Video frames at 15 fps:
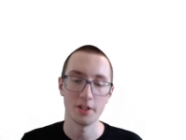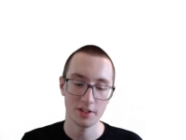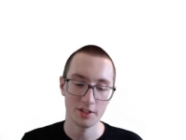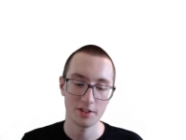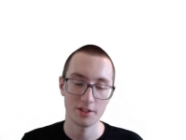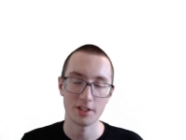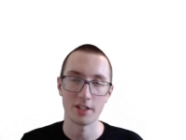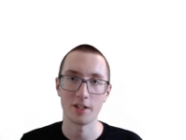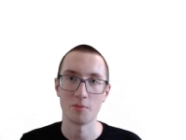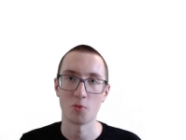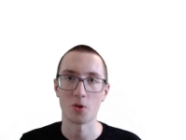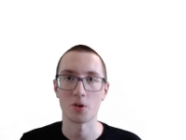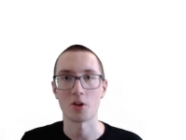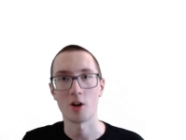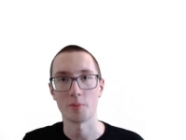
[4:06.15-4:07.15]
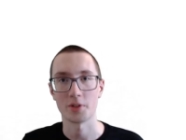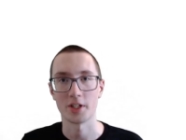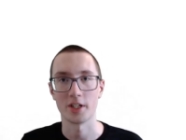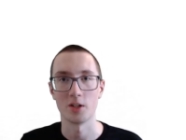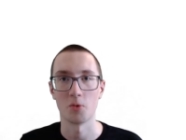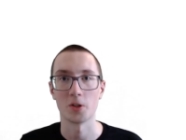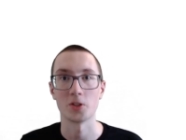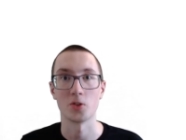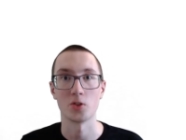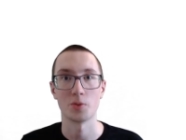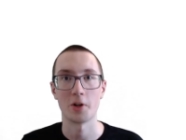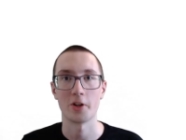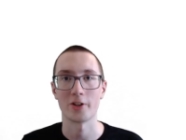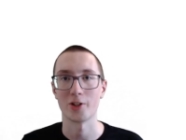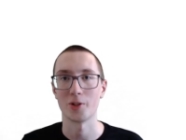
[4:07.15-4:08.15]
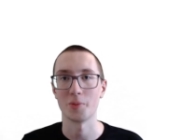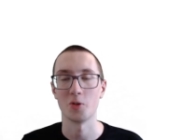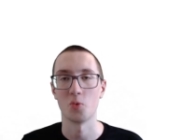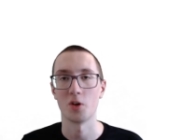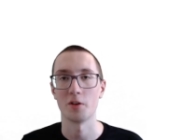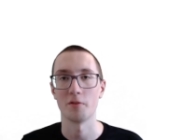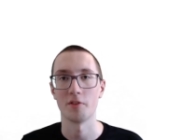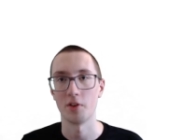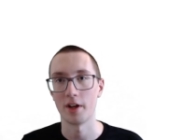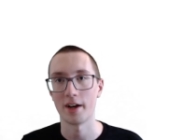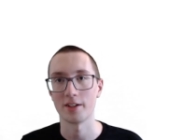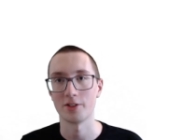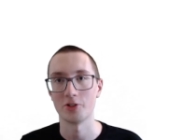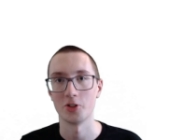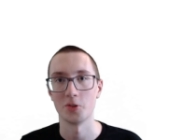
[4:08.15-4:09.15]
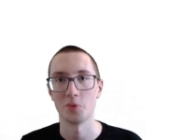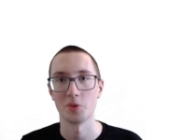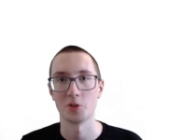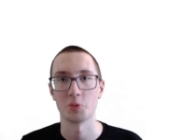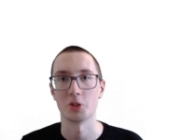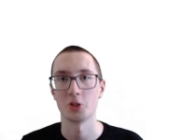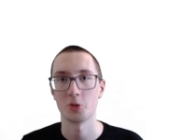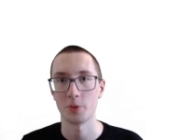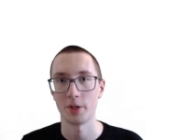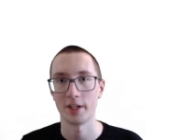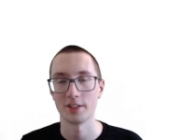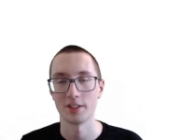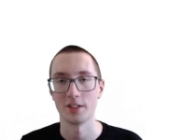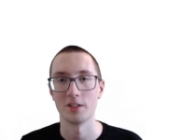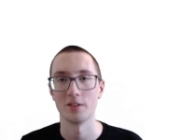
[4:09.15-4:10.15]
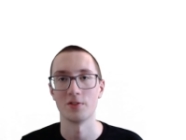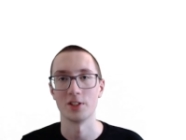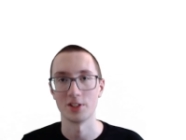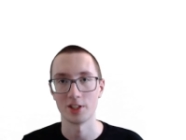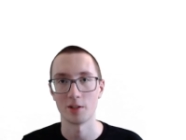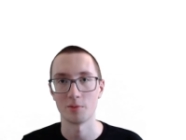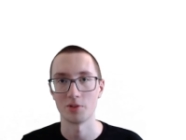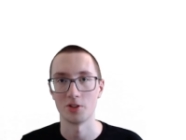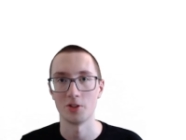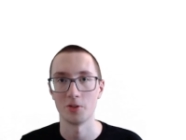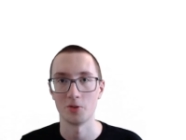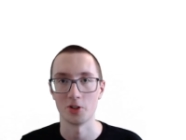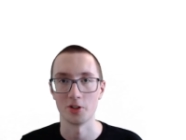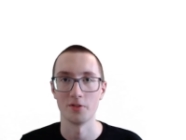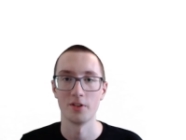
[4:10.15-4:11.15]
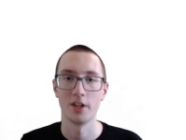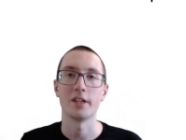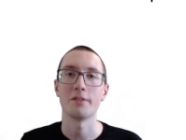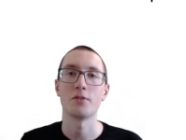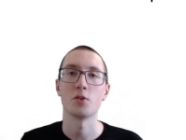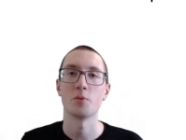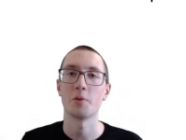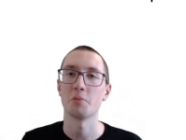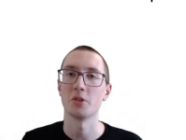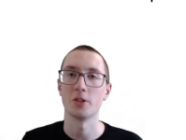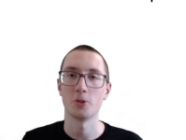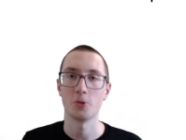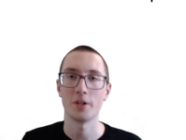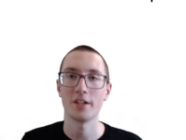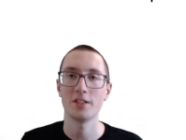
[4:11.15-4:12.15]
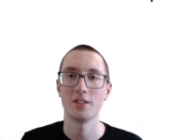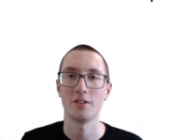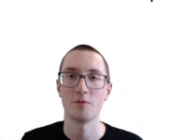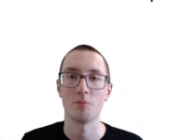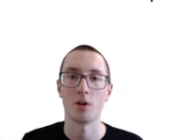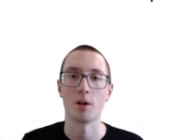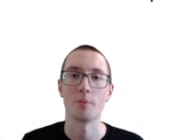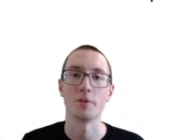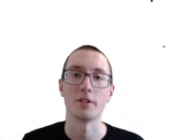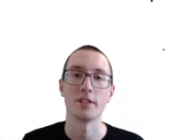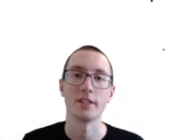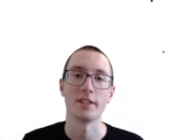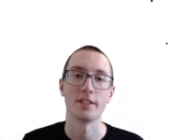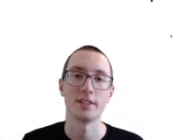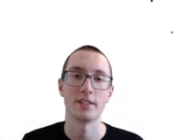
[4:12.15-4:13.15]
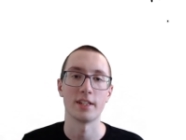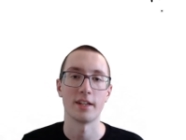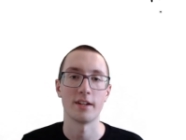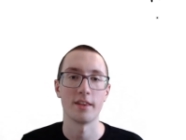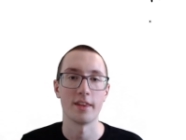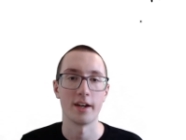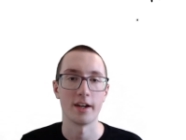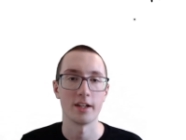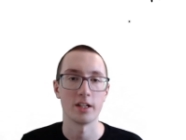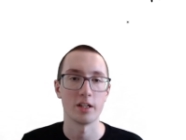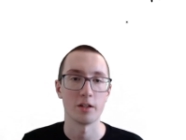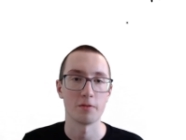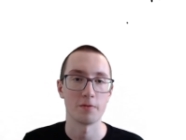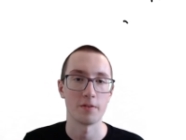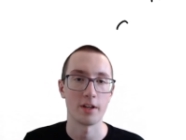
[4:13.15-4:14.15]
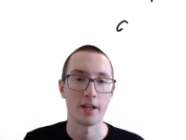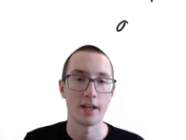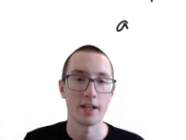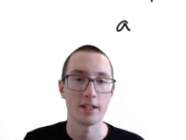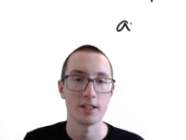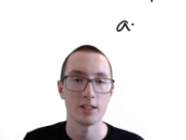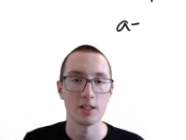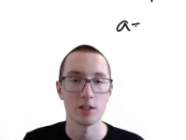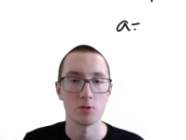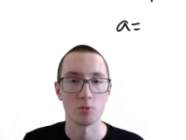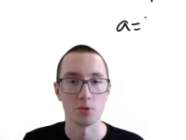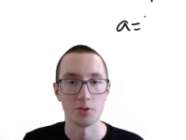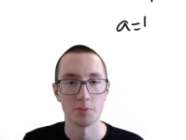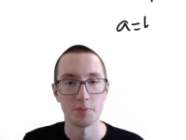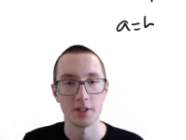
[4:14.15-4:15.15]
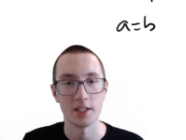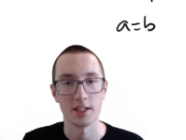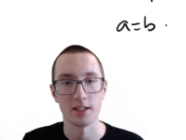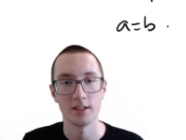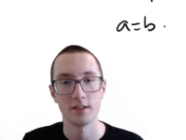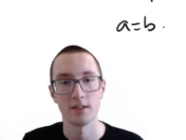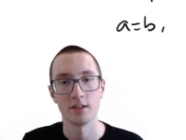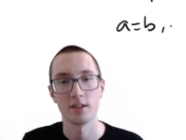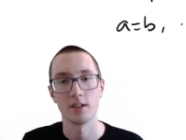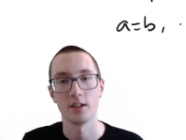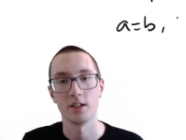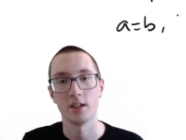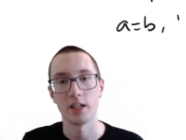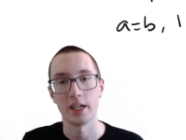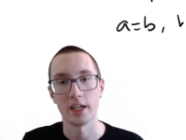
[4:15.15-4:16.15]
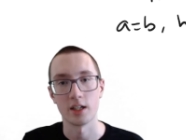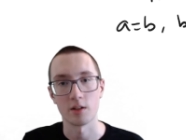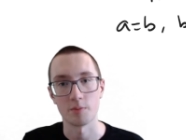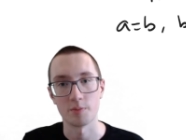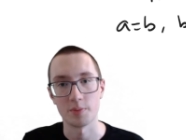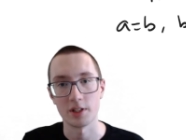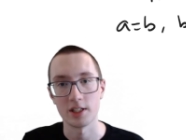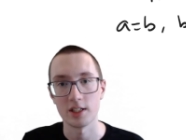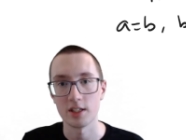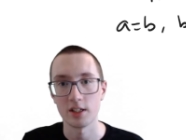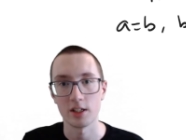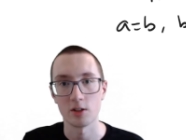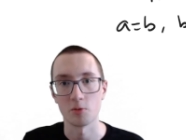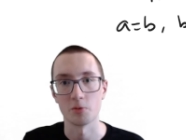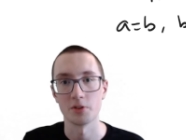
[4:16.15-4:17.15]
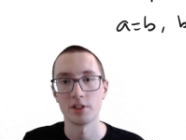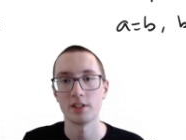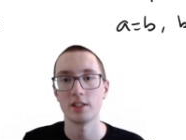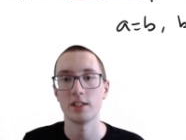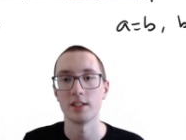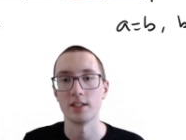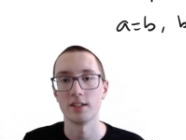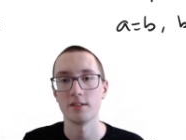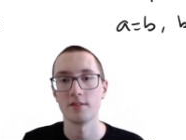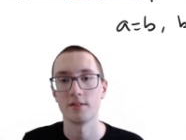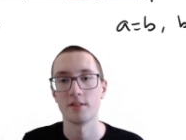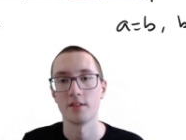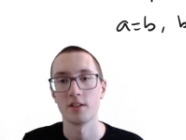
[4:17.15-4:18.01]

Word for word: this is a more complicated one, so it's probably going to be one of the last two, which were transitive and substitution. And if you remember the transitive property, it said that if A equals B and B equals C,